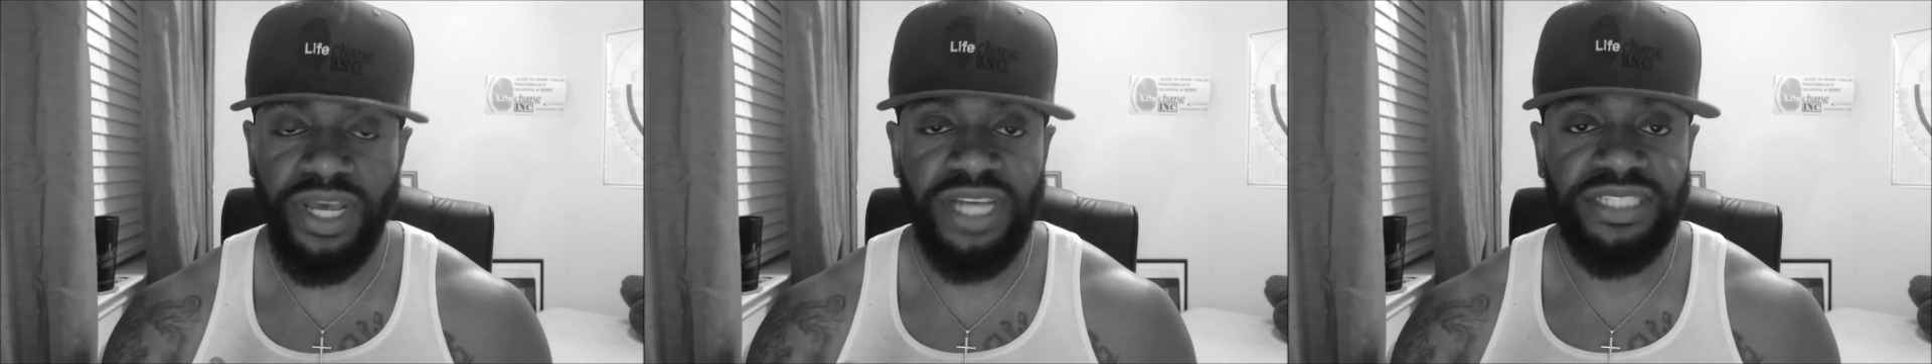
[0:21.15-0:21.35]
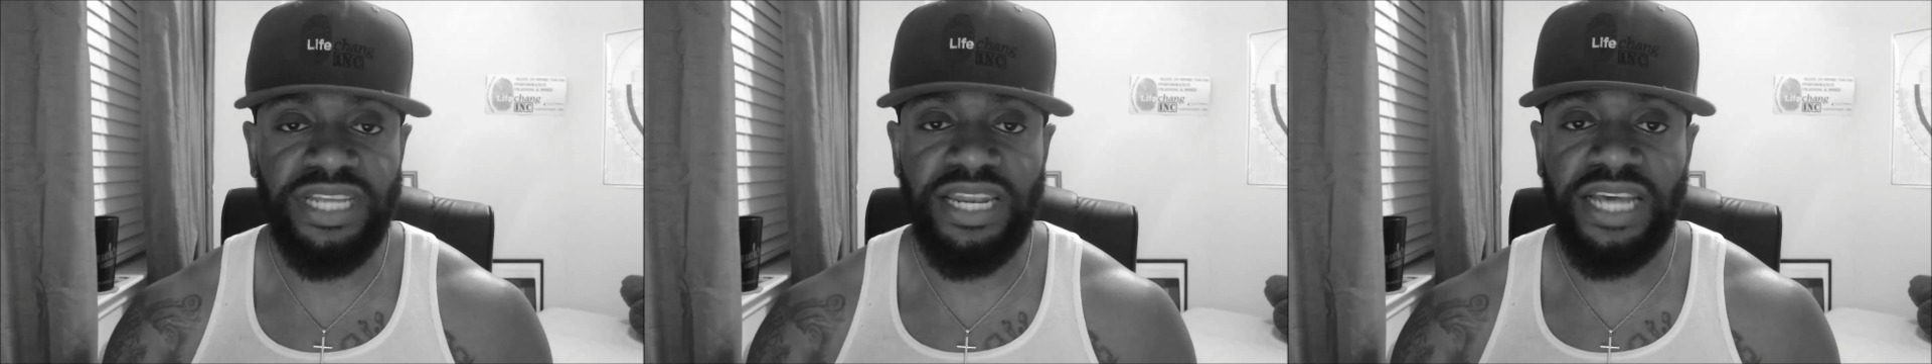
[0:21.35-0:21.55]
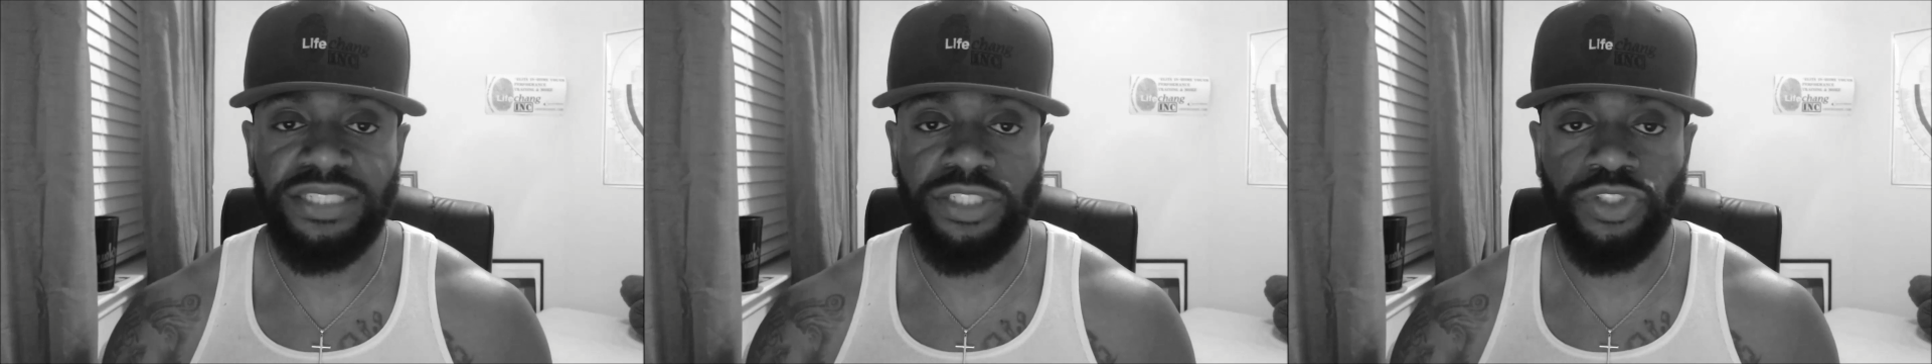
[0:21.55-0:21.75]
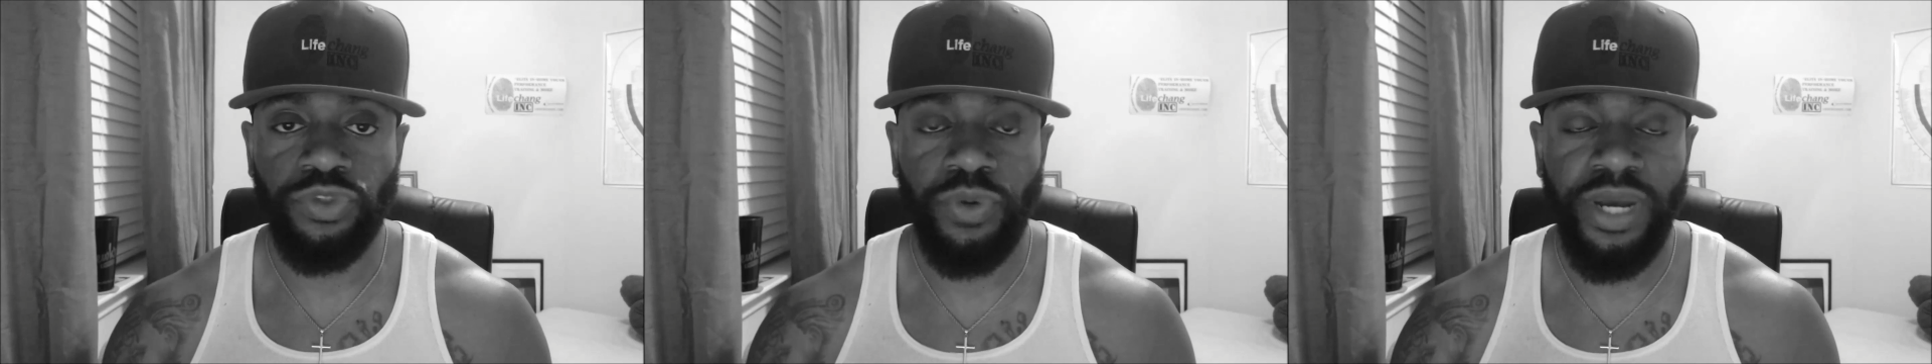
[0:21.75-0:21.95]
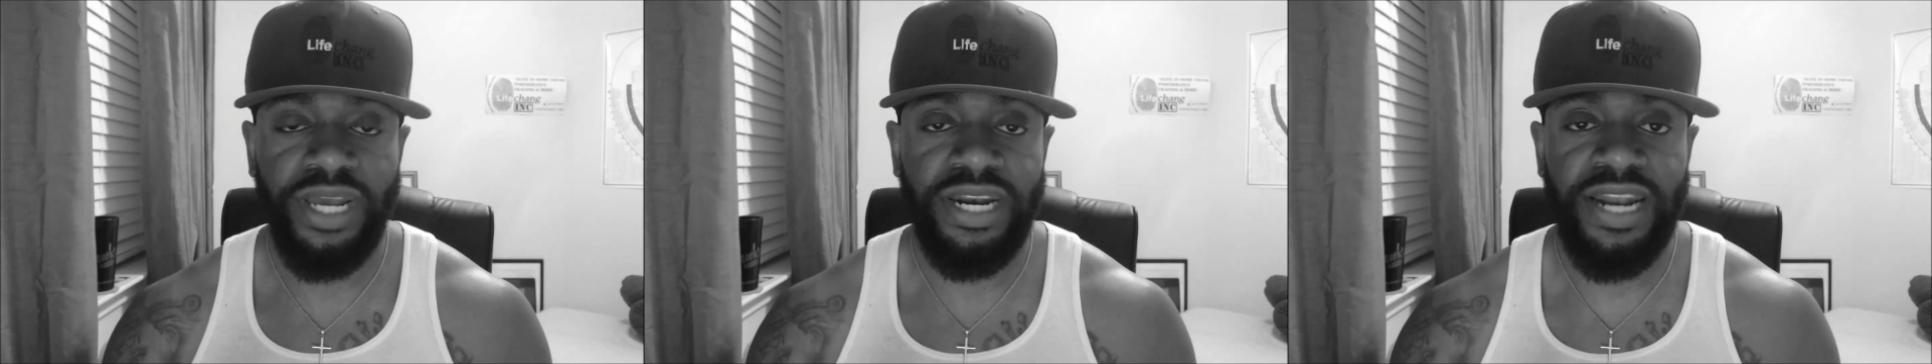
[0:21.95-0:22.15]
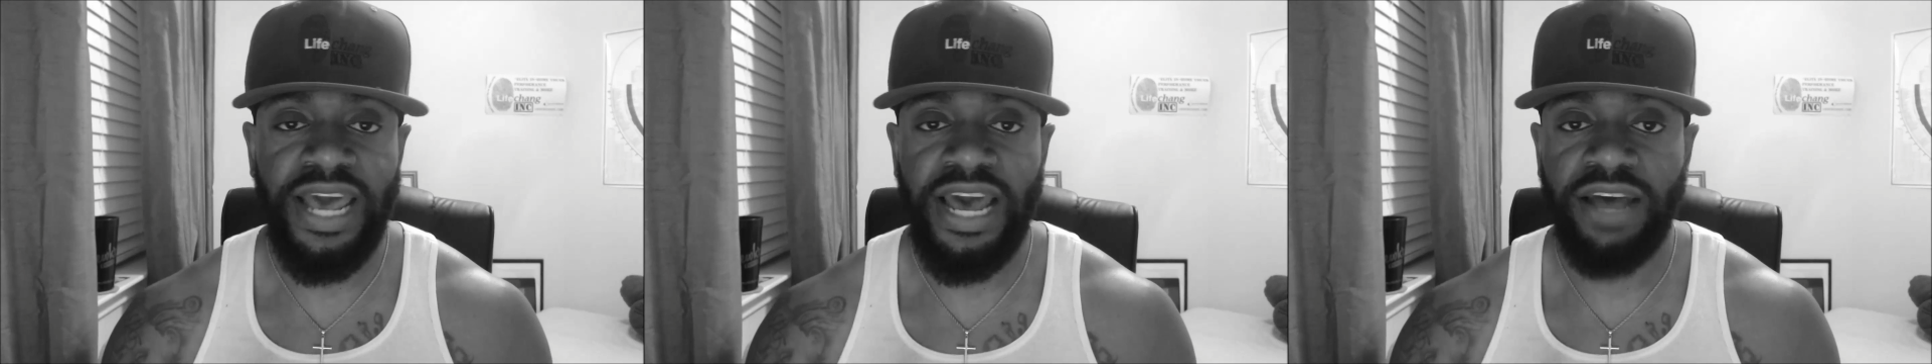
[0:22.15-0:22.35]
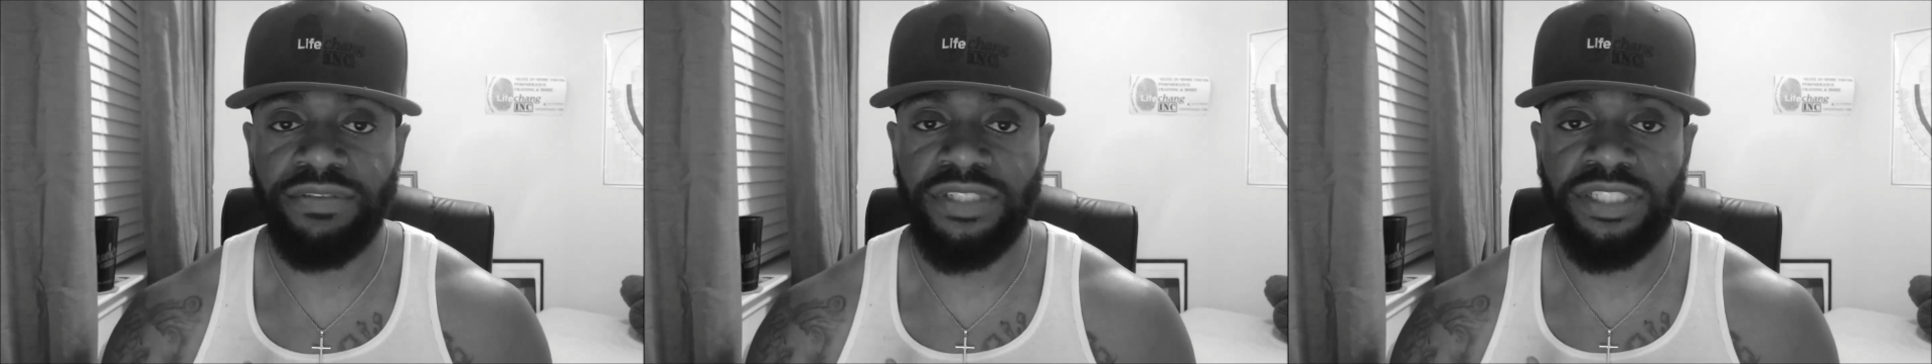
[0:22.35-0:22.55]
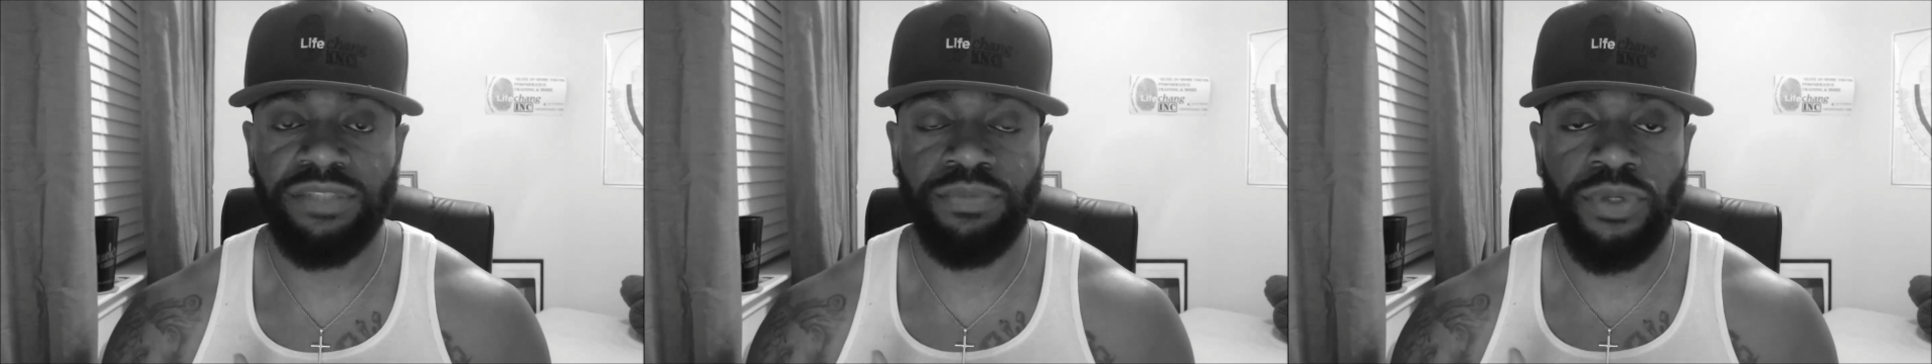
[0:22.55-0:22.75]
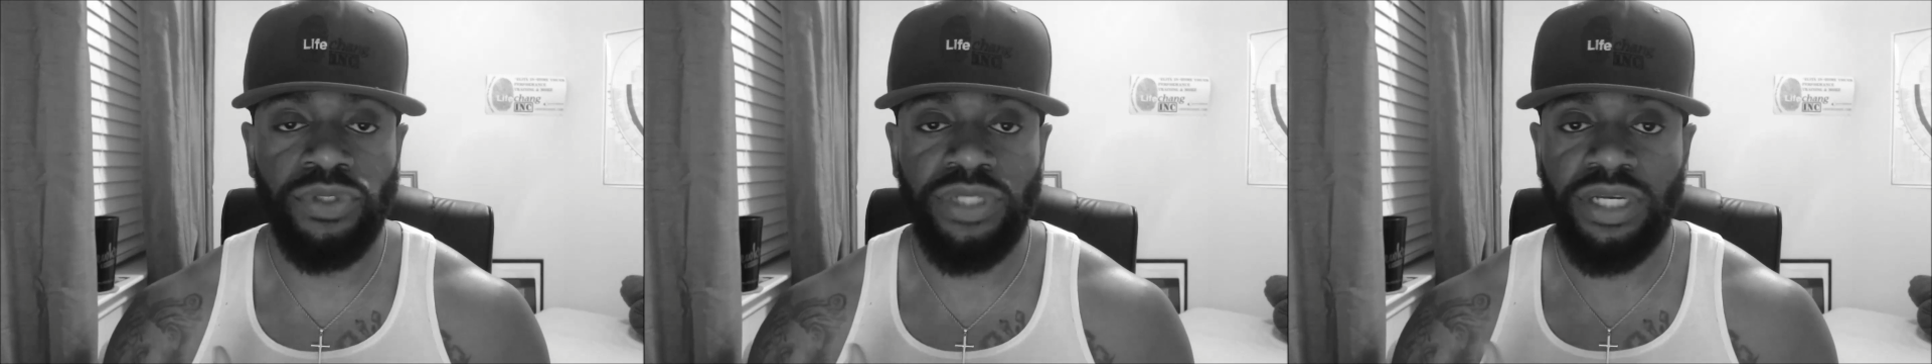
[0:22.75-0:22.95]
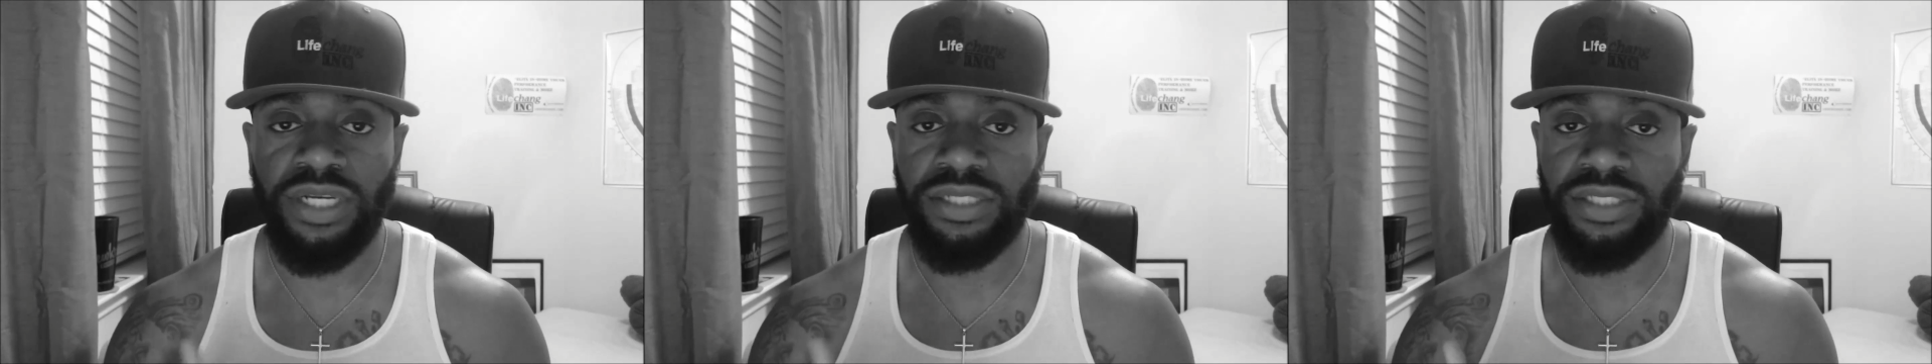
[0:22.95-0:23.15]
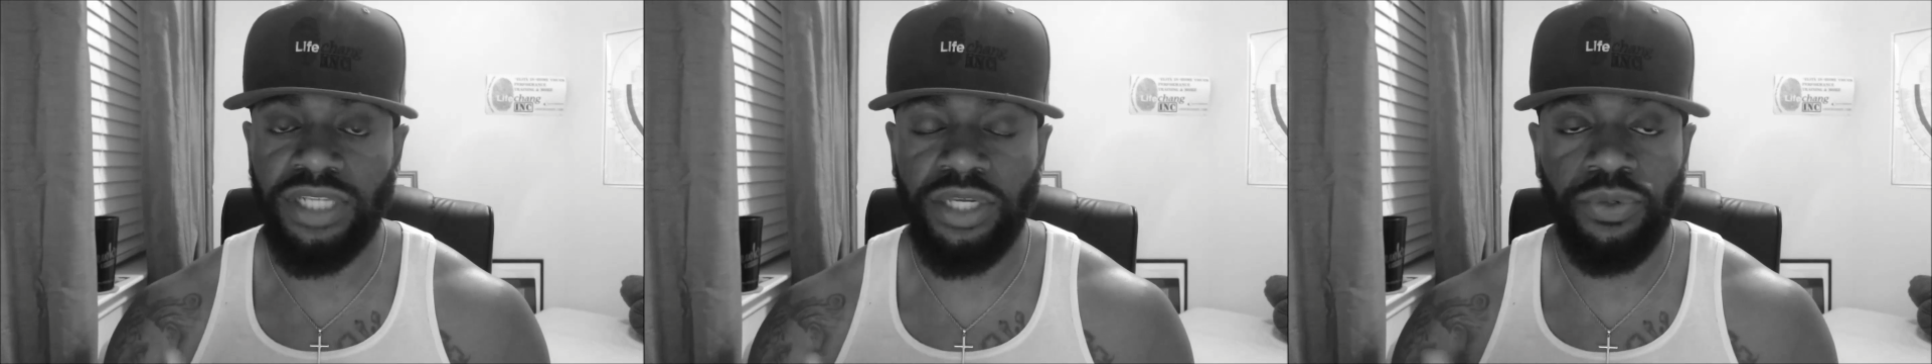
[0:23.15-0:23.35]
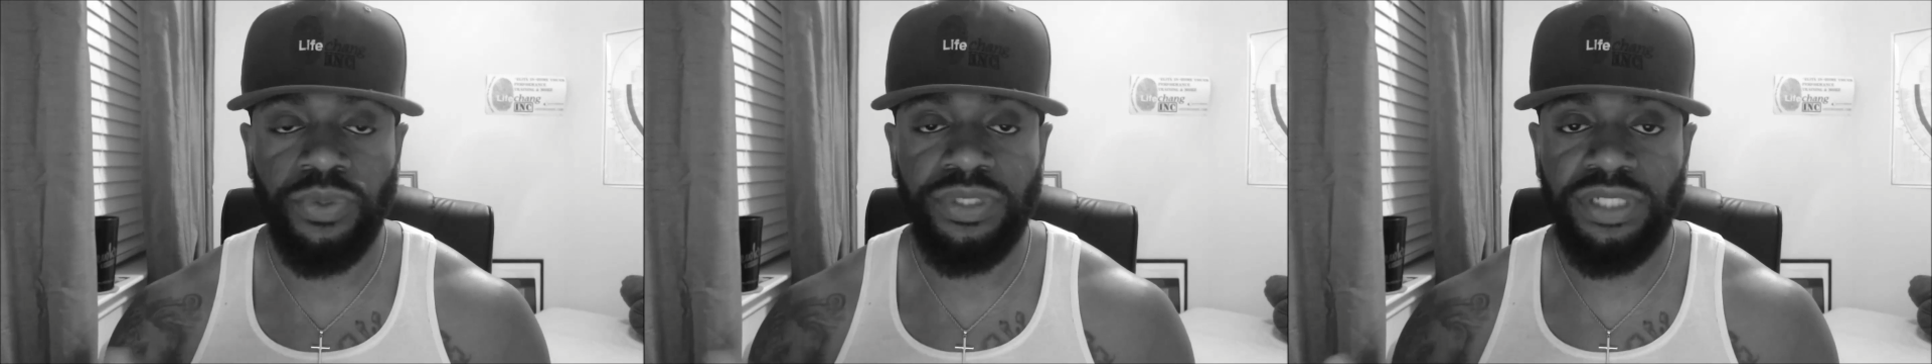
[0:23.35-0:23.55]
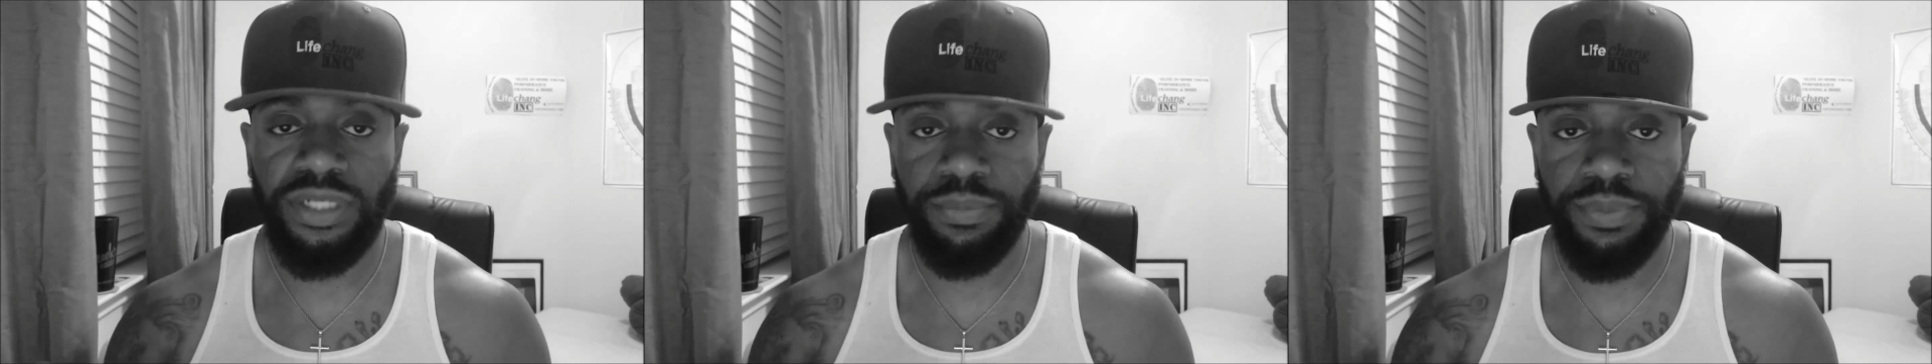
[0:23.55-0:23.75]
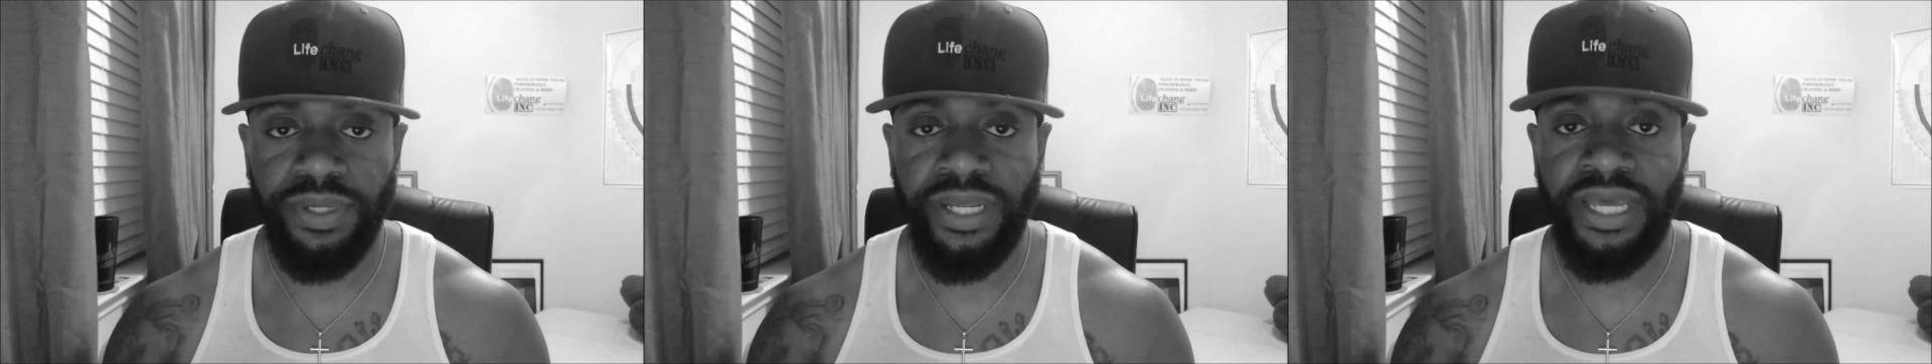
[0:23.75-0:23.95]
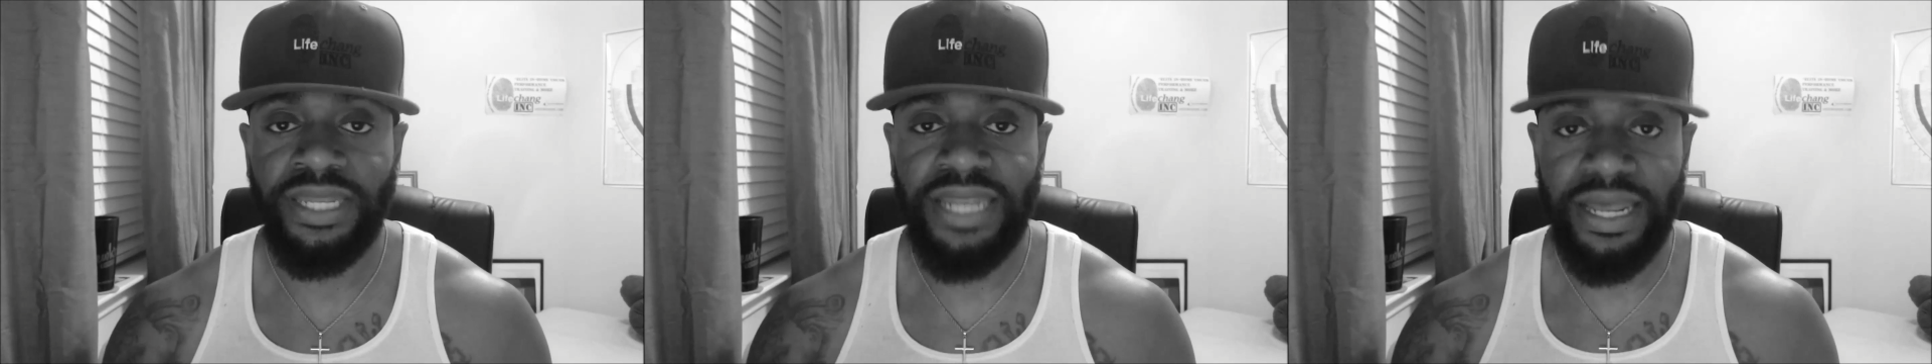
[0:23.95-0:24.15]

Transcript: because I like to train and have just music continuously playing,